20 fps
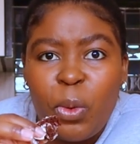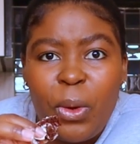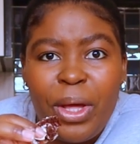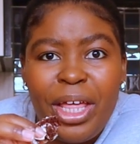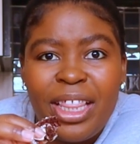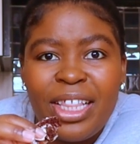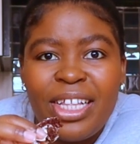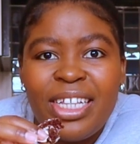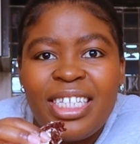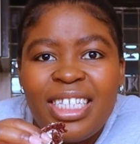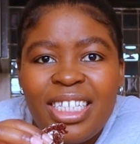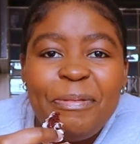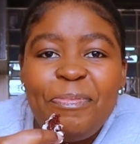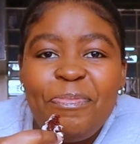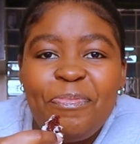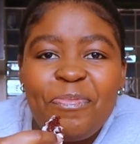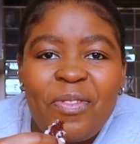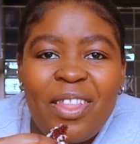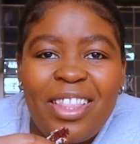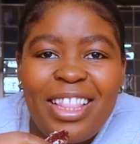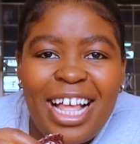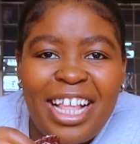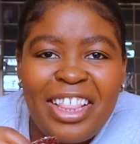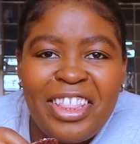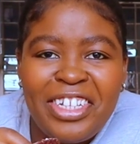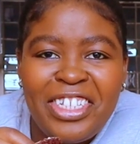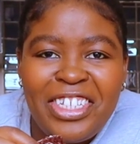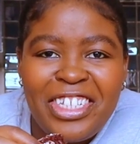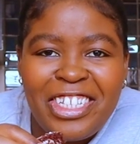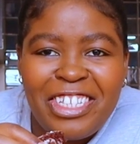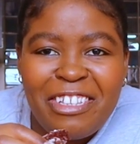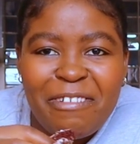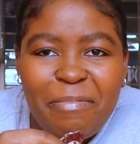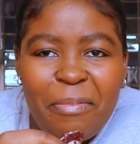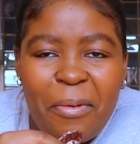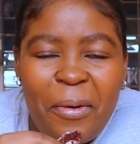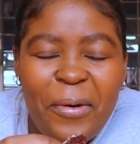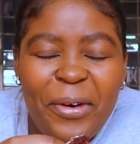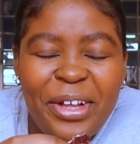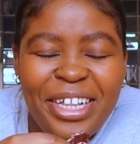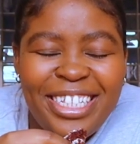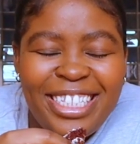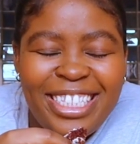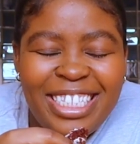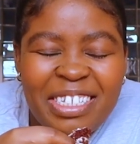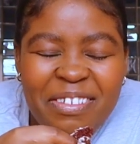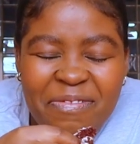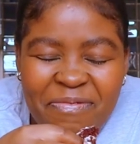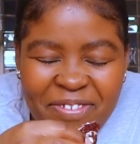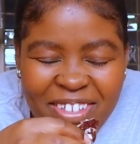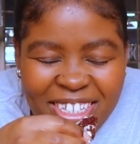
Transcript: this. Another disappointment.